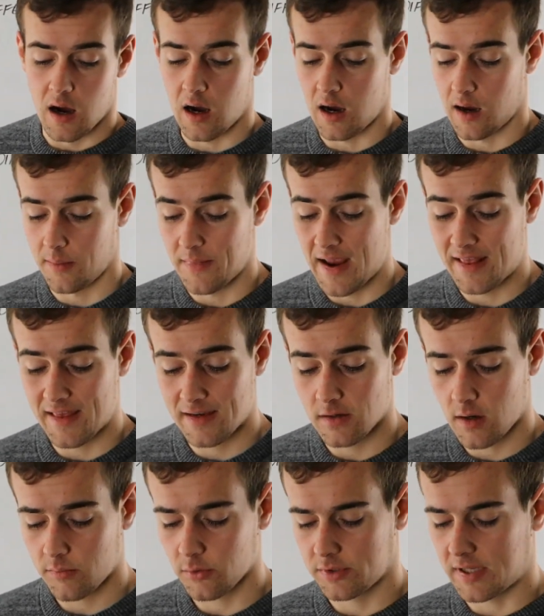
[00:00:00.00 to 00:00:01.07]
Um, and
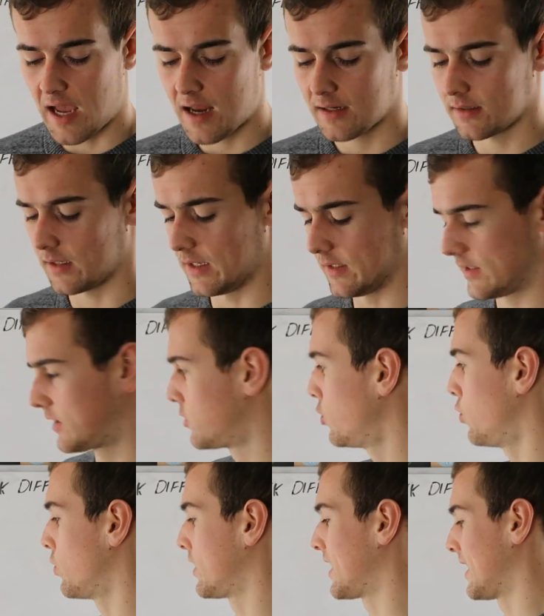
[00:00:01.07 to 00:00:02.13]
then number 10 is
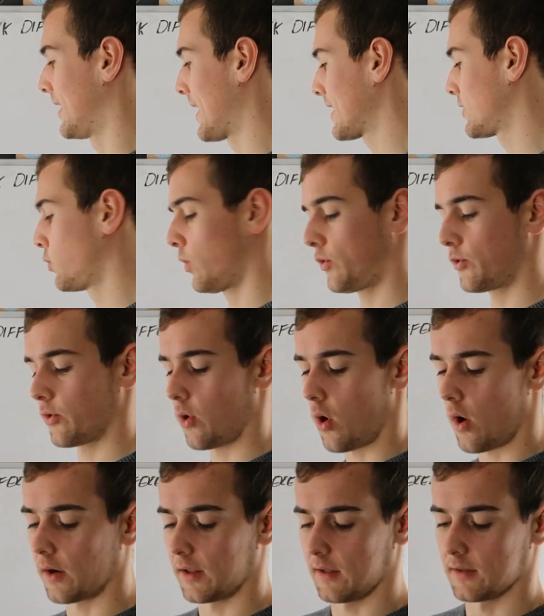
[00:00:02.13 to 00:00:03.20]
to connect with your
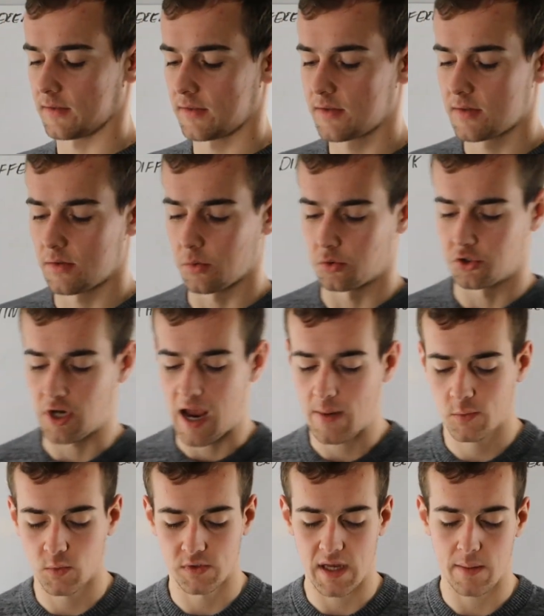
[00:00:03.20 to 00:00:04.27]
audience. So
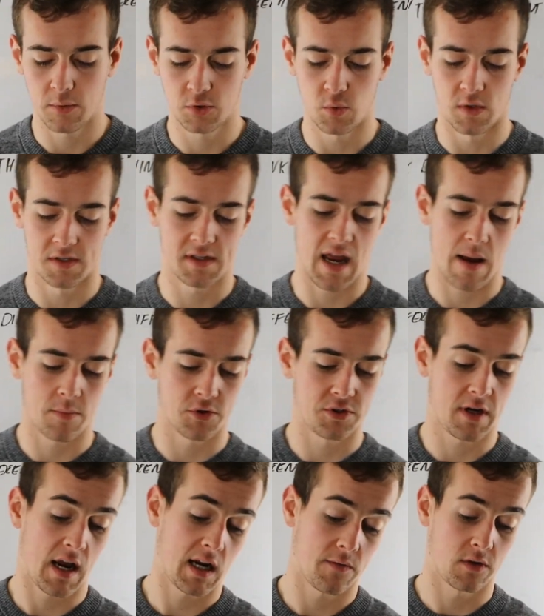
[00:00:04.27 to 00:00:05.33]
Jobs was able to
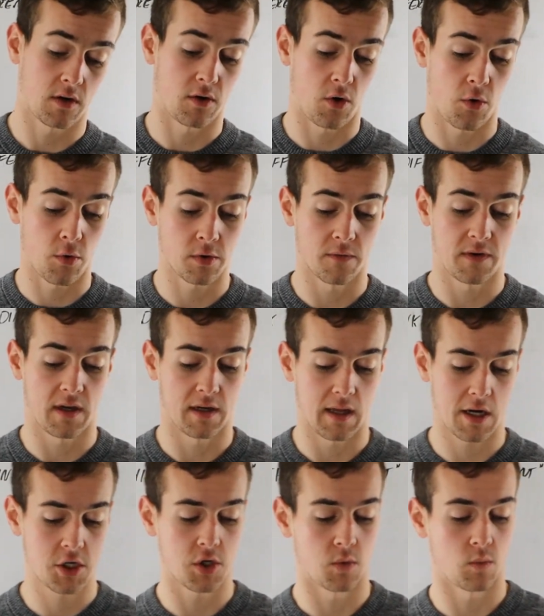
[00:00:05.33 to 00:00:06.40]
establish kind of an unheard of
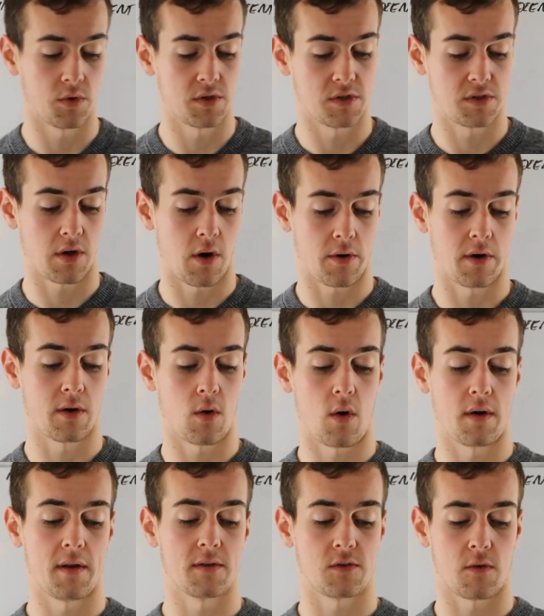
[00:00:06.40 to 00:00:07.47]
connection with his target
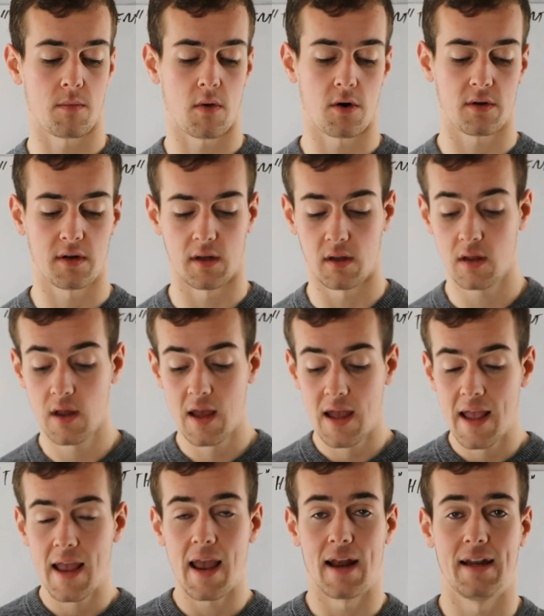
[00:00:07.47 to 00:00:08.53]
audience or market.
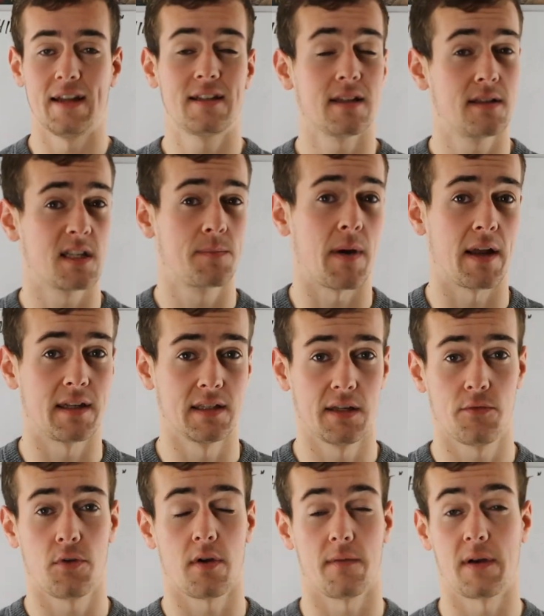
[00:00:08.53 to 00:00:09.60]
And he did this by
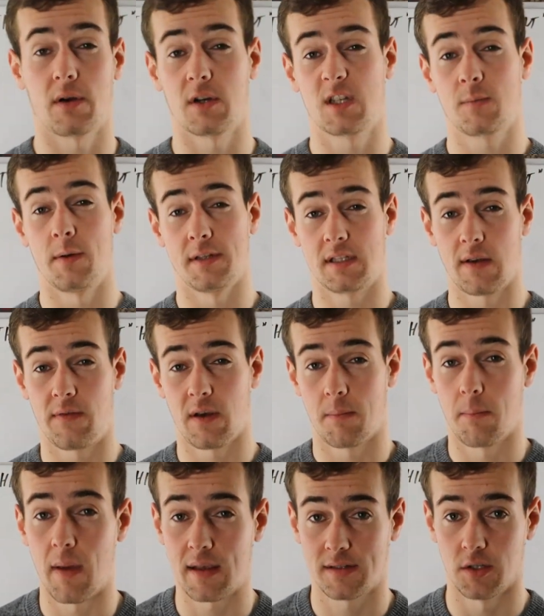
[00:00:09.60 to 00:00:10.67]
delivering a very
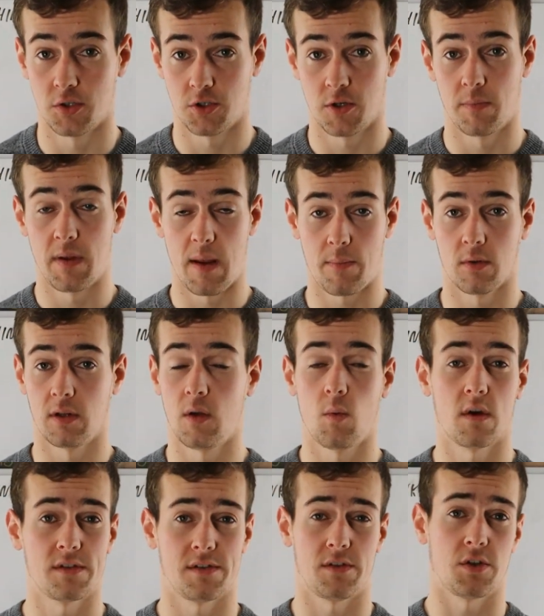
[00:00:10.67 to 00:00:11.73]
specific message to people. He
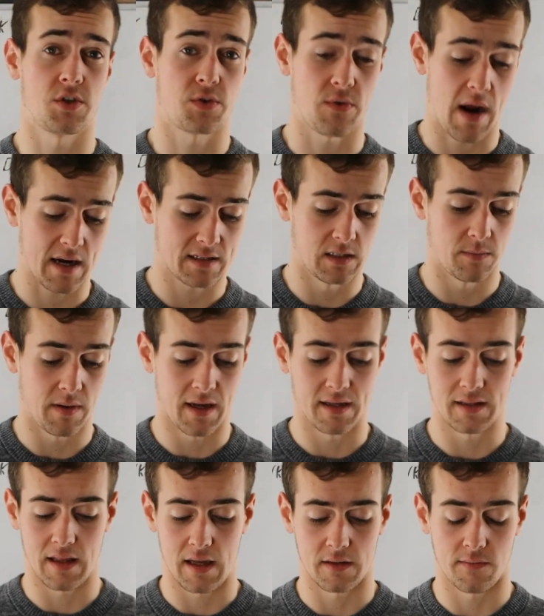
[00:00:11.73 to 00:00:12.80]
wasn't distracted
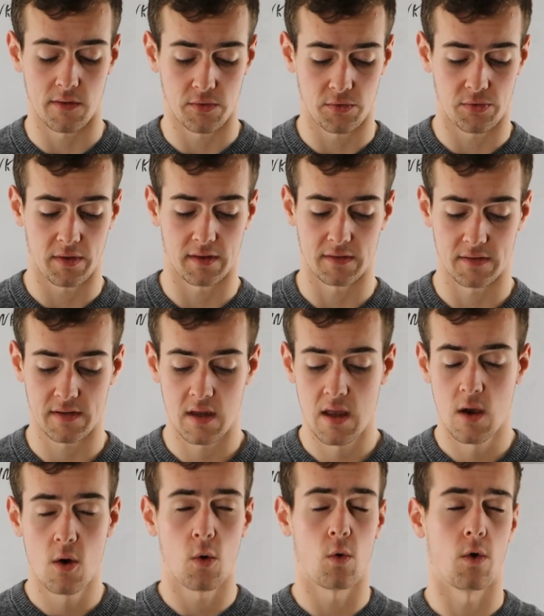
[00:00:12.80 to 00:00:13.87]
by a lot of other things
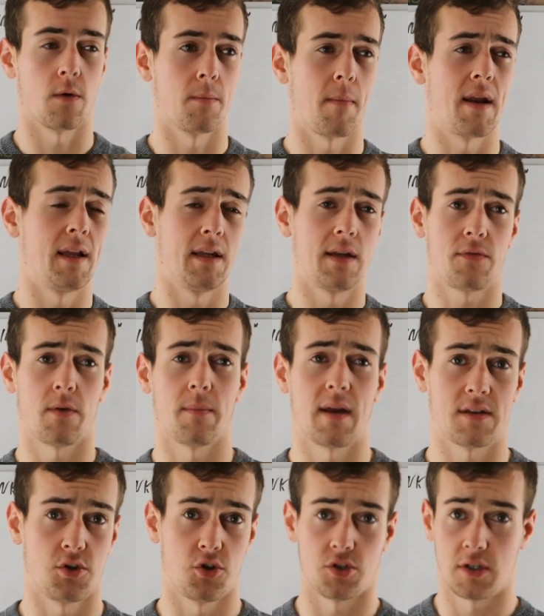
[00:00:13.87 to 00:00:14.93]
or many different
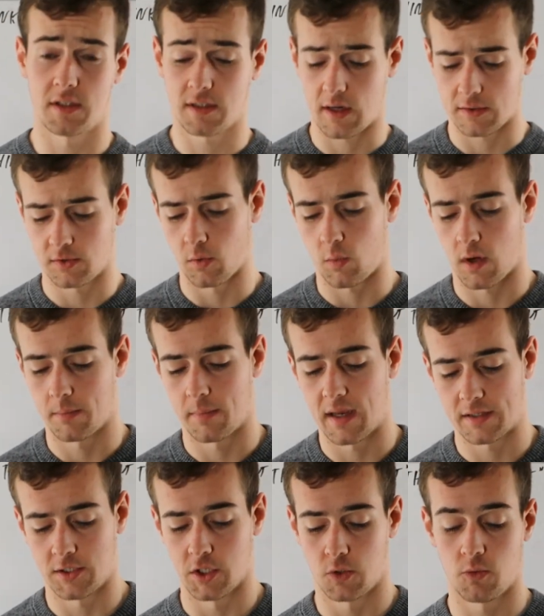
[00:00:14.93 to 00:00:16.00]
messages. He stuck to one
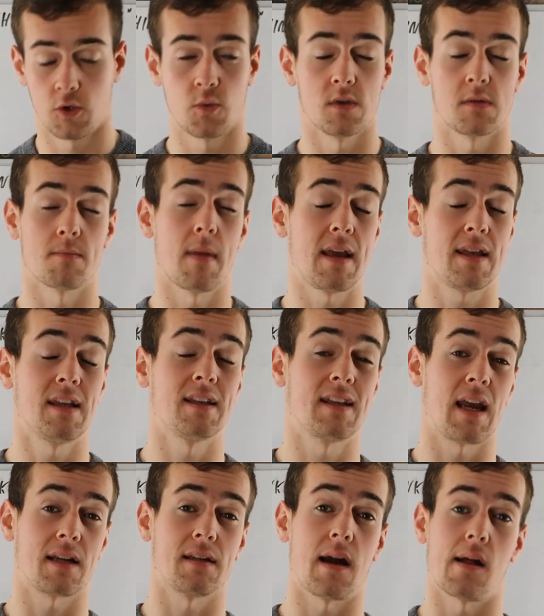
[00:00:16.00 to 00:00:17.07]
message, which was making
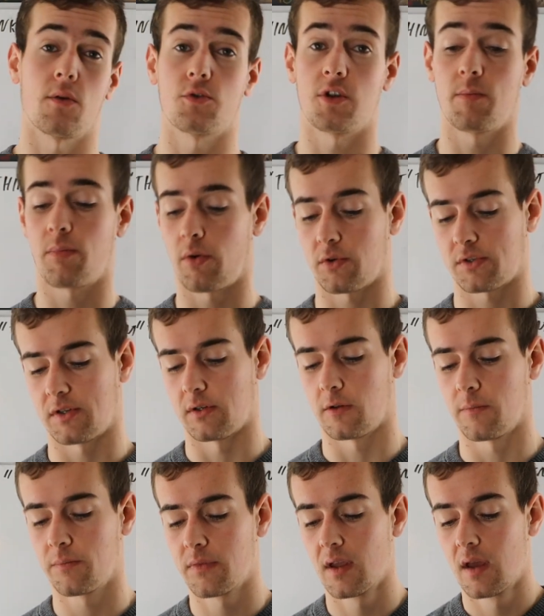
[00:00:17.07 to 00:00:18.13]
technology personal.